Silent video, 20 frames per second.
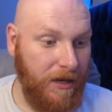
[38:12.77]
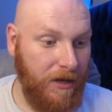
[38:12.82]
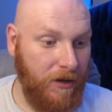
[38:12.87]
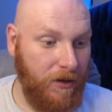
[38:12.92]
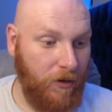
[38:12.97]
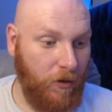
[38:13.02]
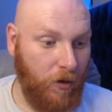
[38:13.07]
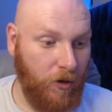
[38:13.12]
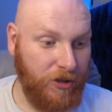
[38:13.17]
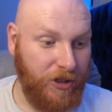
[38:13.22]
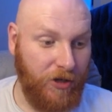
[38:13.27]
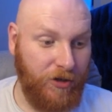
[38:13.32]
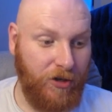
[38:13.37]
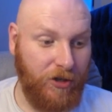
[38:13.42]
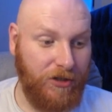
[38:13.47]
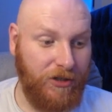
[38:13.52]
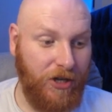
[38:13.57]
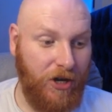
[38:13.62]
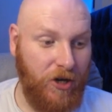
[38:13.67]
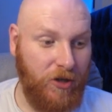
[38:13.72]
Also
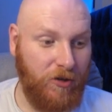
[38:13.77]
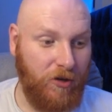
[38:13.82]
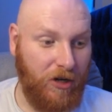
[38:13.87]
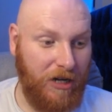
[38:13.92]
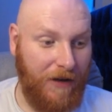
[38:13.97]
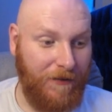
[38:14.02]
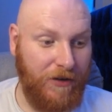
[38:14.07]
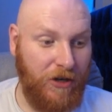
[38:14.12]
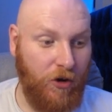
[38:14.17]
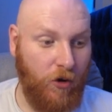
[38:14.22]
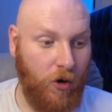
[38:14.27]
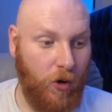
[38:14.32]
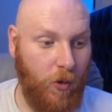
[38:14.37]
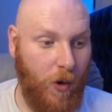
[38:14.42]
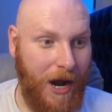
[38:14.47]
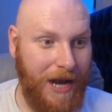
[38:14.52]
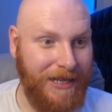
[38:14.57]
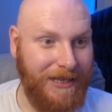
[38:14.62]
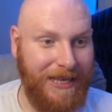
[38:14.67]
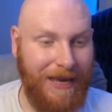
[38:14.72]
good news, we've got another
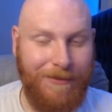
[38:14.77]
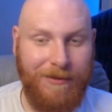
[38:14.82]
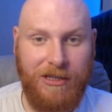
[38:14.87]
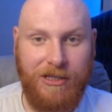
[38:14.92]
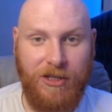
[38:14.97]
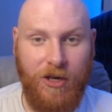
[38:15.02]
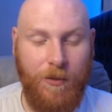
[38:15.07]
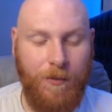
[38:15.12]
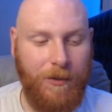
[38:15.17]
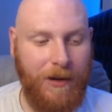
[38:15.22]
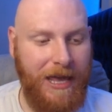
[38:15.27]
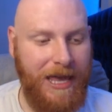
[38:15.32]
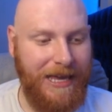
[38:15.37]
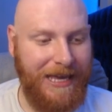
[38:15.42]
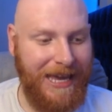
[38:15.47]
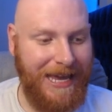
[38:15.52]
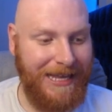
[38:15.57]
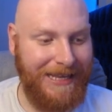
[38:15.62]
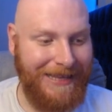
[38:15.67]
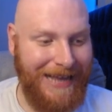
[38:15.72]
Uruguayan team in the Super
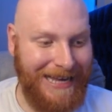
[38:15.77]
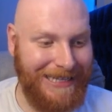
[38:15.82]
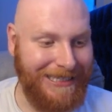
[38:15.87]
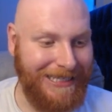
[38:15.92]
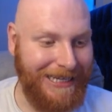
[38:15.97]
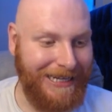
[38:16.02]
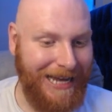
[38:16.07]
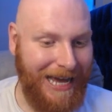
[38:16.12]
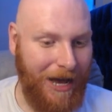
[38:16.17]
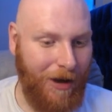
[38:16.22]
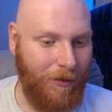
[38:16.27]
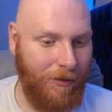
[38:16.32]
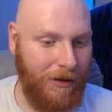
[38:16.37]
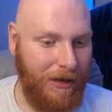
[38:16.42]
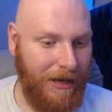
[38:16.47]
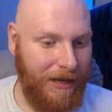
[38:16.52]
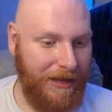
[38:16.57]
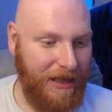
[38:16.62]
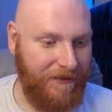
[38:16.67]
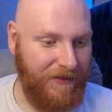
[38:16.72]
League in Nacional.
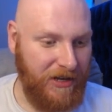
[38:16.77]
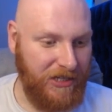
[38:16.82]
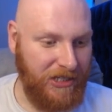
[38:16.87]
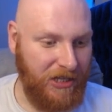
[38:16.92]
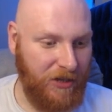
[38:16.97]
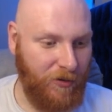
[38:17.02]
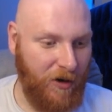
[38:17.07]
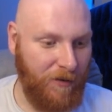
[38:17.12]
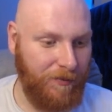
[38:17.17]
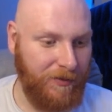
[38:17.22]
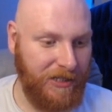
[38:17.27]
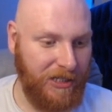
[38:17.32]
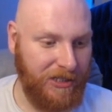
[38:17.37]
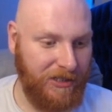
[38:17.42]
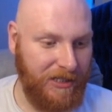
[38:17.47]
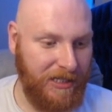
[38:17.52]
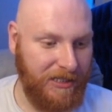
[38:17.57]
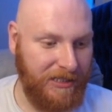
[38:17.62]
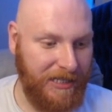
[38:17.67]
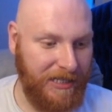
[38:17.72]
They finished in 12th
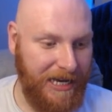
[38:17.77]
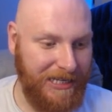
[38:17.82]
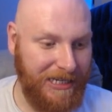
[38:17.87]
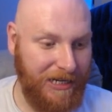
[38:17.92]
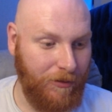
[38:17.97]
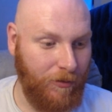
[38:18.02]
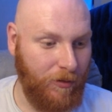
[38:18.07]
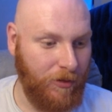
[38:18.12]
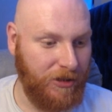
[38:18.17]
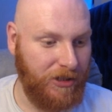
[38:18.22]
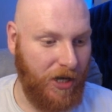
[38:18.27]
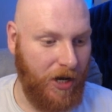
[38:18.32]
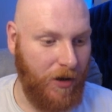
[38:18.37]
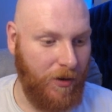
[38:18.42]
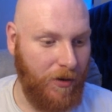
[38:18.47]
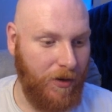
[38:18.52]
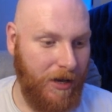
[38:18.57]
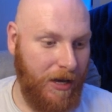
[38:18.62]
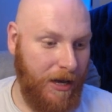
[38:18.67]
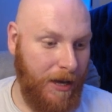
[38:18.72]
position this season, and
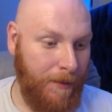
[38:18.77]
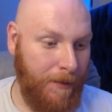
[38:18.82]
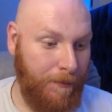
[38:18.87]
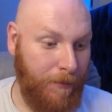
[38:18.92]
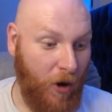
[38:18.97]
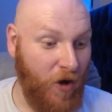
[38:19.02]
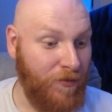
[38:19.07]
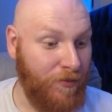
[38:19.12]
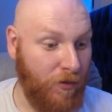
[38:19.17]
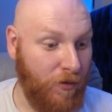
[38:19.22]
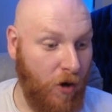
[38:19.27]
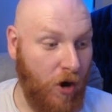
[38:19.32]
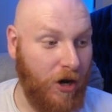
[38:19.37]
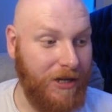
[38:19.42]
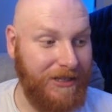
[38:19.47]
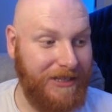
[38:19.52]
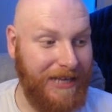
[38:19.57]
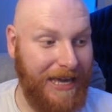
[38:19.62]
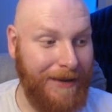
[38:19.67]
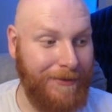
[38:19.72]
also both
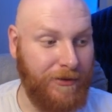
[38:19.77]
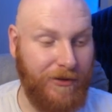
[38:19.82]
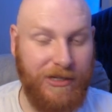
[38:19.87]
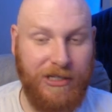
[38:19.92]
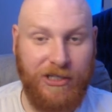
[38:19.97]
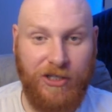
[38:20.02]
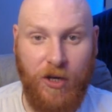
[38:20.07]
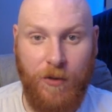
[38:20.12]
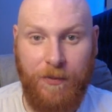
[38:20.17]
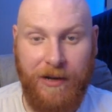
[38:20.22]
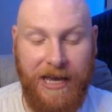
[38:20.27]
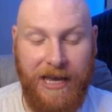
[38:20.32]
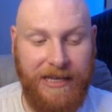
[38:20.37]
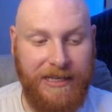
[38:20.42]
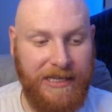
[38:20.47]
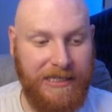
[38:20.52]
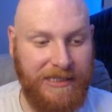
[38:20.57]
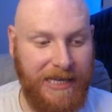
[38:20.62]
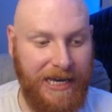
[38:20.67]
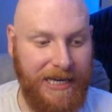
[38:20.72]
Moroccan teams were in the Super League
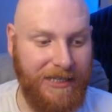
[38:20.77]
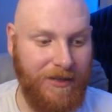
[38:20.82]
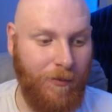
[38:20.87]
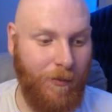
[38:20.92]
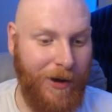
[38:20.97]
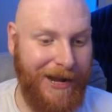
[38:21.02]
this season.